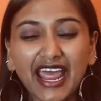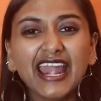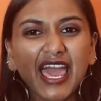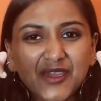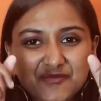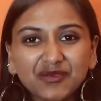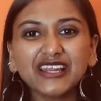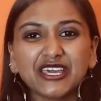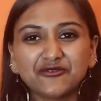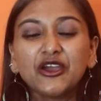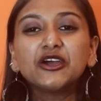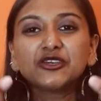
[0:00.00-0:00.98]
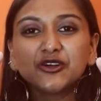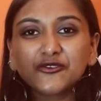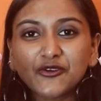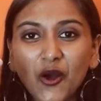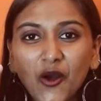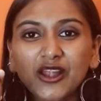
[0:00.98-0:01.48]
And I believe
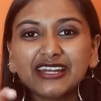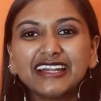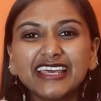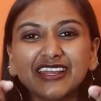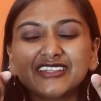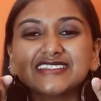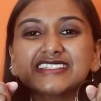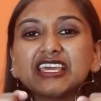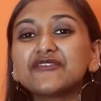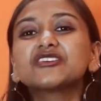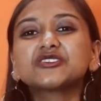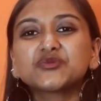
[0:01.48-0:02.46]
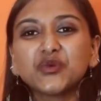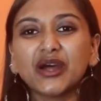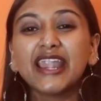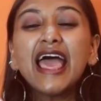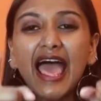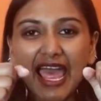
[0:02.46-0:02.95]
you've already received this
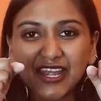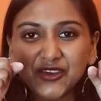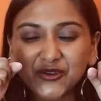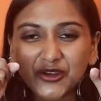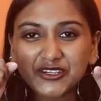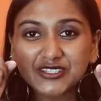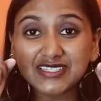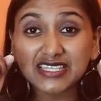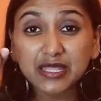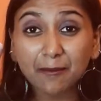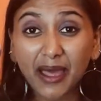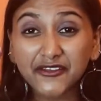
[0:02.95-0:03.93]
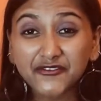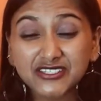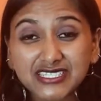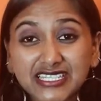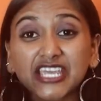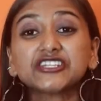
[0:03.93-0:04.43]
word, and you're going to see the
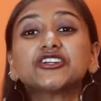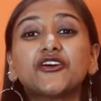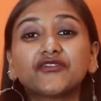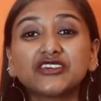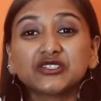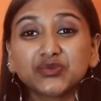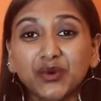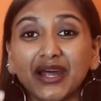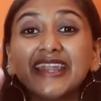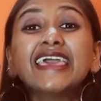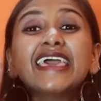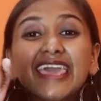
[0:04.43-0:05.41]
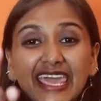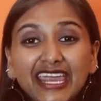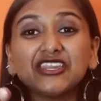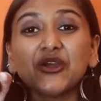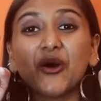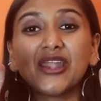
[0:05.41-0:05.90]
manifestation of this word
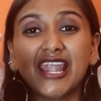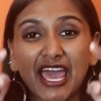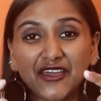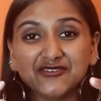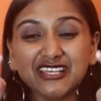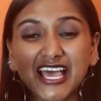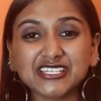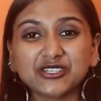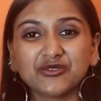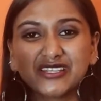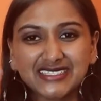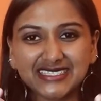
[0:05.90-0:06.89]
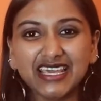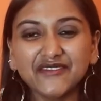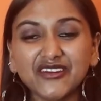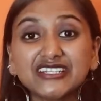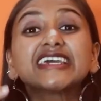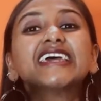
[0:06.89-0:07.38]
in your lives as you receive
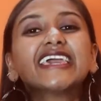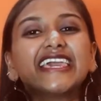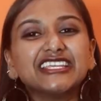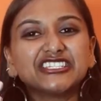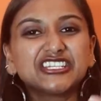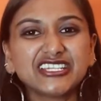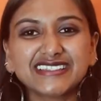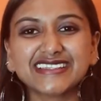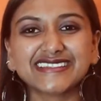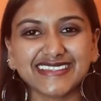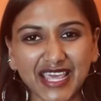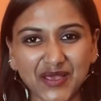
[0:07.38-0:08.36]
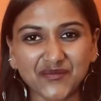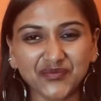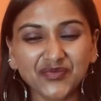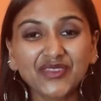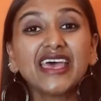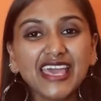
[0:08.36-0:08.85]
it in Jesus' name.
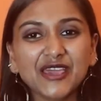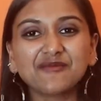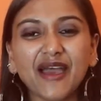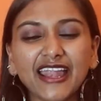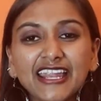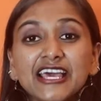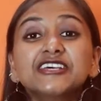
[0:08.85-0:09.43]
Amen.